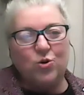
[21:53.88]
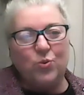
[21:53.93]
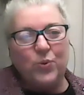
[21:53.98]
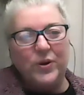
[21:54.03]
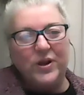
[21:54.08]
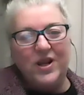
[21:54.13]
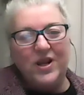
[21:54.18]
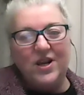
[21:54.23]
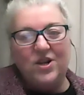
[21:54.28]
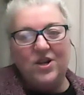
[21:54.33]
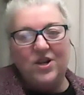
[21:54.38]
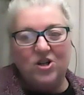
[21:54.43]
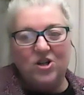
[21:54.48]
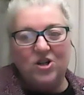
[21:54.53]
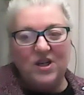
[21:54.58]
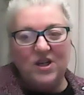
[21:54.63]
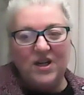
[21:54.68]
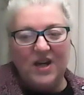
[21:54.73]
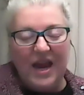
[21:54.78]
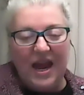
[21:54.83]
really
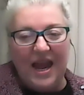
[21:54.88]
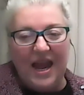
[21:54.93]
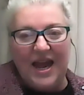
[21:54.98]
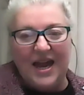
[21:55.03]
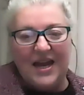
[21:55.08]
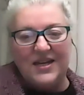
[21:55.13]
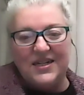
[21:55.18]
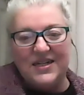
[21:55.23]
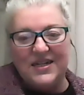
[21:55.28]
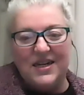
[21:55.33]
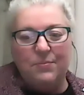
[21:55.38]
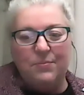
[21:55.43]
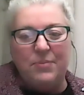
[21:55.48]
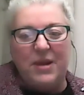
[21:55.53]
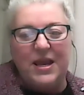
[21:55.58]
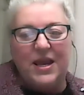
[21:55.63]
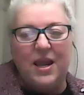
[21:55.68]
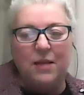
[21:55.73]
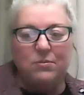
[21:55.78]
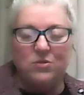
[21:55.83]
good at
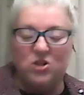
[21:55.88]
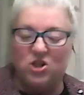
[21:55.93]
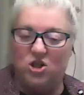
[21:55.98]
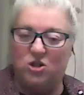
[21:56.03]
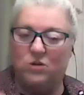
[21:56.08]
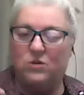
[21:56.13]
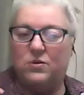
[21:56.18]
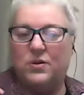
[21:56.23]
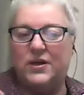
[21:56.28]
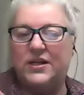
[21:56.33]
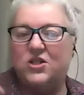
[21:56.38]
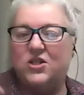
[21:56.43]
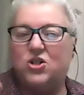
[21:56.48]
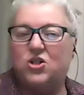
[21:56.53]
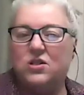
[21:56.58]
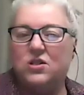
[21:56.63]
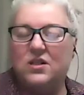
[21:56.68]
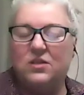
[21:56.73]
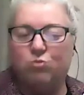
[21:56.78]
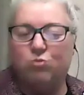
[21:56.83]
being able to in,
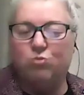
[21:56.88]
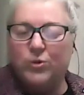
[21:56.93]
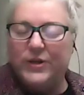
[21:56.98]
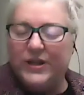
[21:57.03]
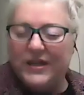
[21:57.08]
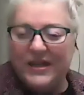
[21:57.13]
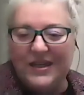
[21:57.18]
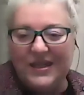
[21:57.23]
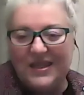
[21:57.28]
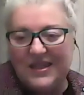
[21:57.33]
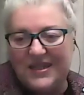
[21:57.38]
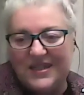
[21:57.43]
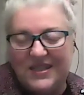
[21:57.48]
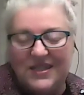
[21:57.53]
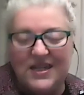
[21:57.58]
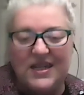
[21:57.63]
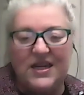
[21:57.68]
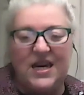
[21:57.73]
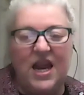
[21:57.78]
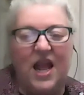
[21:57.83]
really
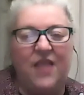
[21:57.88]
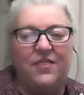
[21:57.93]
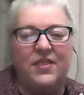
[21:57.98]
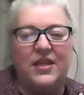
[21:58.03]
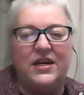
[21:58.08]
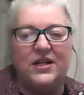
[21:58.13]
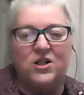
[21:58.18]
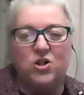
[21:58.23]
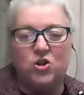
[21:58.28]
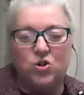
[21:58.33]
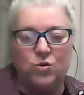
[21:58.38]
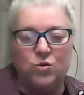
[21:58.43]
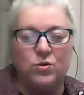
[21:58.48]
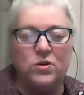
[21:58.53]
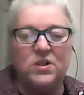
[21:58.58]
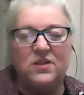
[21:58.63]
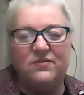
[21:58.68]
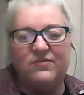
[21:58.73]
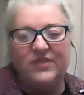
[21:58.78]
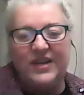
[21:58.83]
listen and then
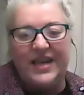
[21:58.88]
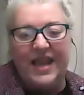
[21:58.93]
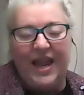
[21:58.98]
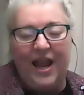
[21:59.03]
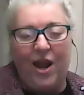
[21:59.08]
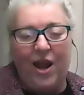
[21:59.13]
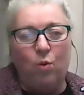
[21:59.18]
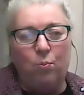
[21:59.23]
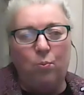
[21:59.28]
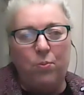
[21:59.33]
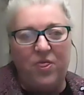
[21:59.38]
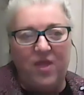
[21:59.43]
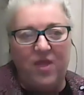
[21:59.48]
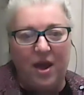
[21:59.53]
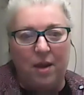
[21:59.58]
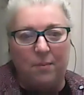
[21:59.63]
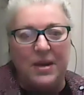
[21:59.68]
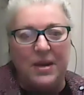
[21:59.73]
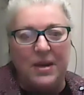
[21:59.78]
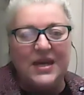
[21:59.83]
intuitively help
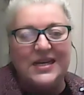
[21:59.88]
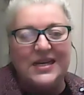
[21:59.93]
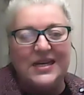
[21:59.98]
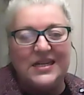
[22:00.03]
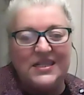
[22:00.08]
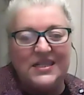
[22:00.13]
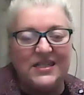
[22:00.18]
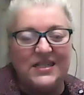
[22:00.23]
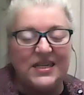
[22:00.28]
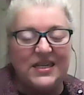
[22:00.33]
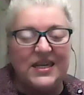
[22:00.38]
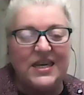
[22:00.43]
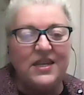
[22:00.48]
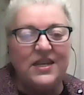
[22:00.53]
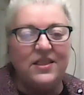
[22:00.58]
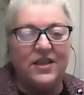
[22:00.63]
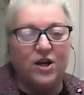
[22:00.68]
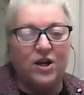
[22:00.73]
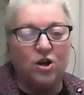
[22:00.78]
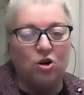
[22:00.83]
them see
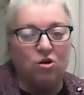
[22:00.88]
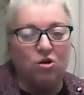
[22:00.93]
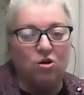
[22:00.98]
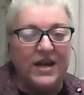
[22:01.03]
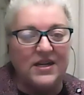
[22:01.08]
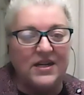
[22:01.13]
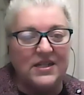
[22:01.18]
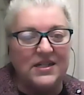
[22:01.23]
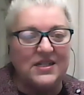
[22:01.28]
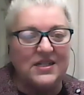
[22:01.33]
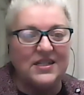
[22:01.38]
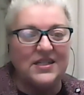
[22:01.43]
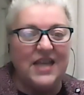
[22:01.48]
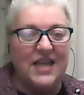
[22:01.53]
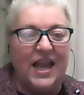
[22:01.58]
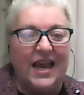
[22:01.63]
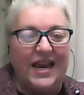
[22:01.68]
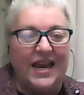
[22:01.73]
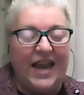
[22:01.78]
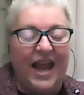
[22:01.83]
their greatness
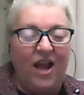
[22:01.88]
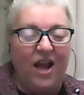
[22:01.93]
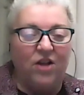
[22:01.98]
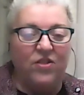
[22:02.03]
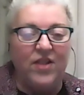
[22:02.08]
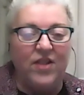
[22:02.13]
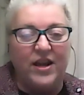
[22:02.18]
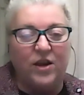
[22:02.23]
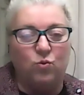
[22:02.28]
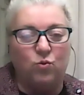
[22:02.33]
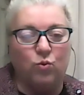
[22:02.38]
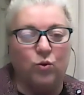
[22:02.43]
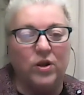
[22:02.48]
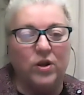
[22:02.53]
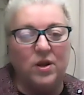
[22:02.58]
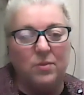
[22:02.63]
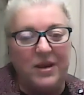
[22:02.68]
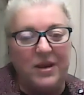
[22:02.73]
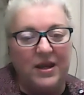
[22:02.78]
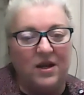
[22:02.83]
and how they can
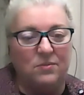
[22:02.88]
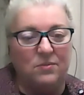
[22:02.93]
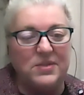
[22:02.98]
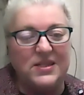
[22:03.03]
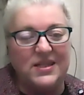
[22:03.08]
really become